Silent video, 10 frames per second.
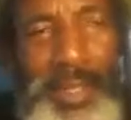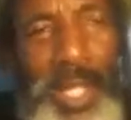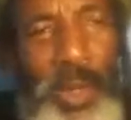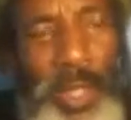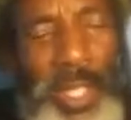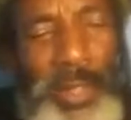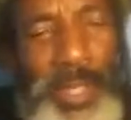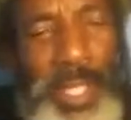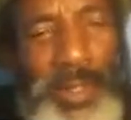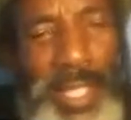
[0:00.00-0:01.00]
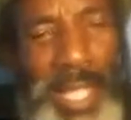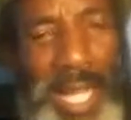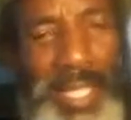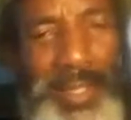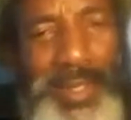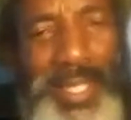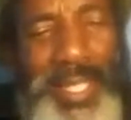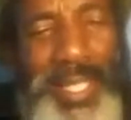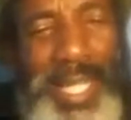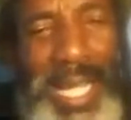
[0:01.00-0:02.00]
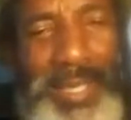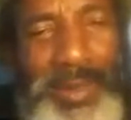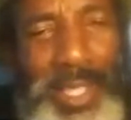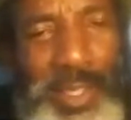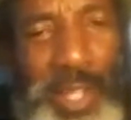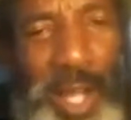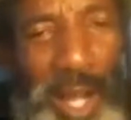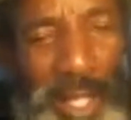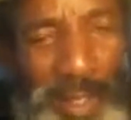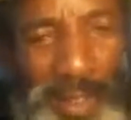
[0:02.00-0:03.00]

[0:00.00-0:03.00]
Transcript: Now, if this God is not a God of disorder,